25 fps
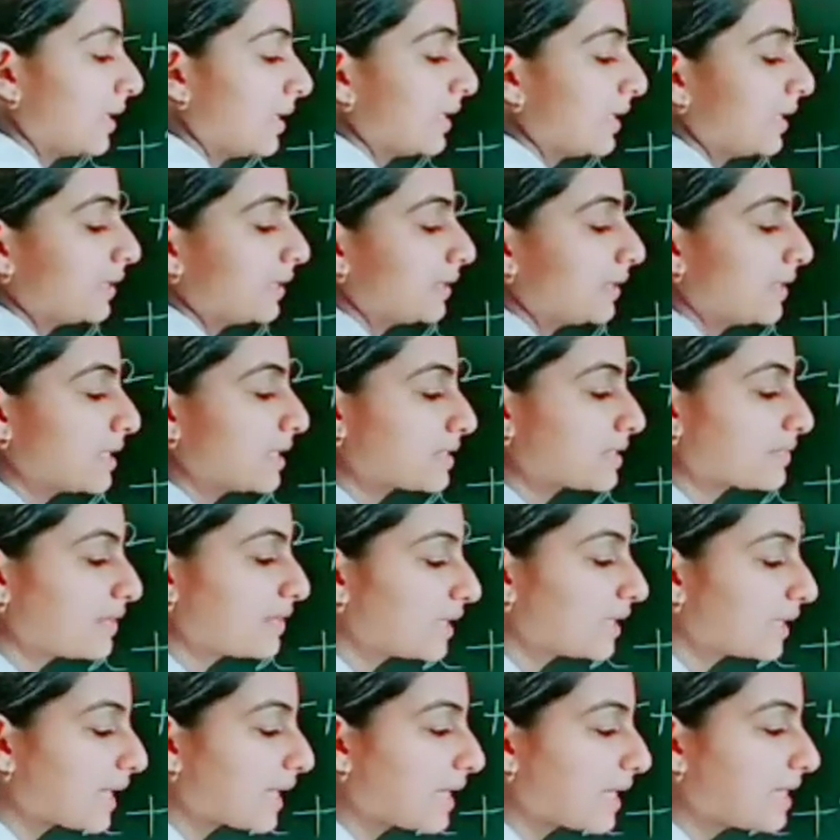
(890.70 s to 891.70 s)
This will
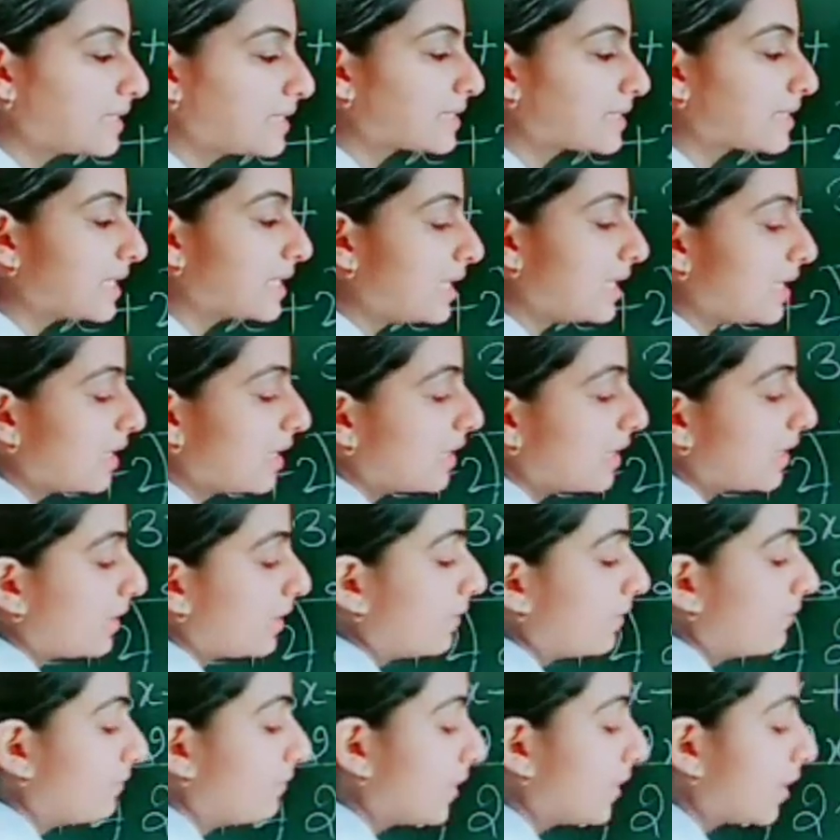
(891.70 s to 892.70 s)
cancel.
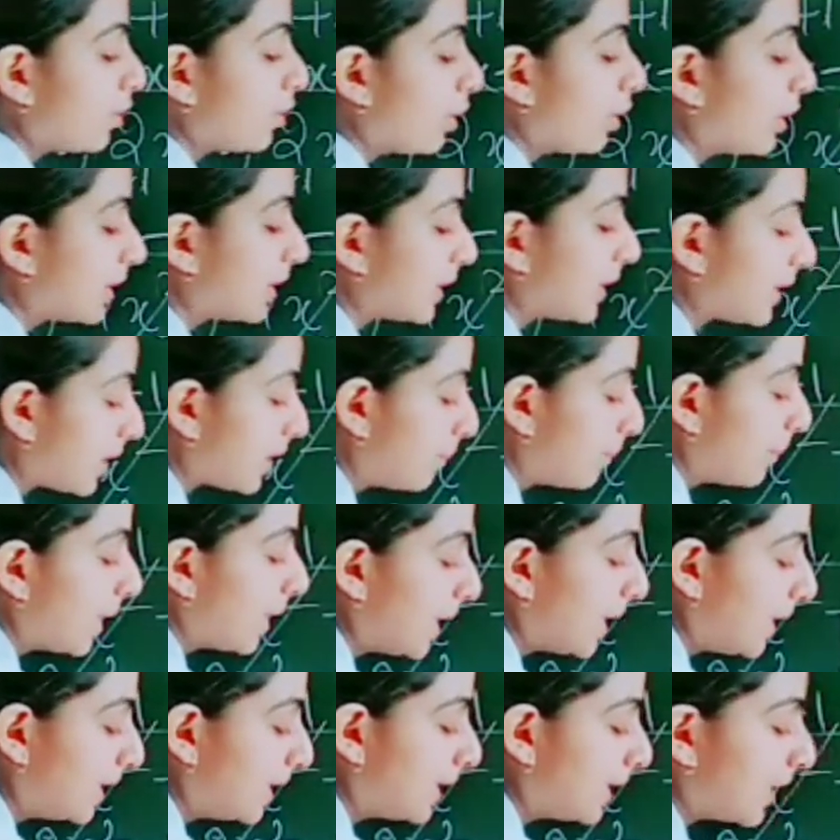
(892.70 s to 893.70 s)
We got a
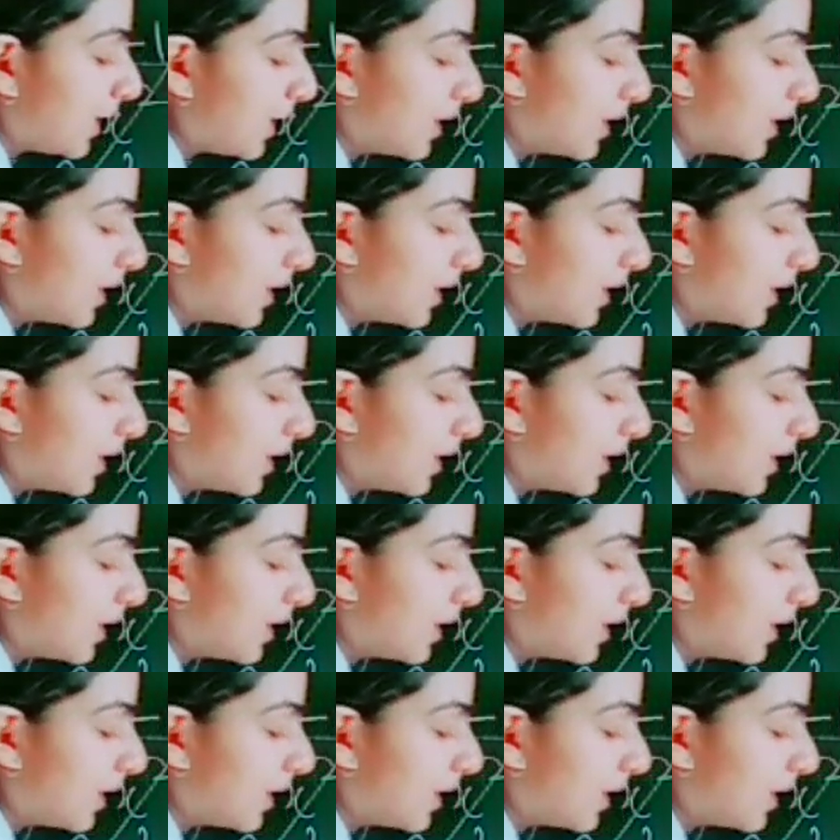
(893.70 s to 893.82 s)
remainder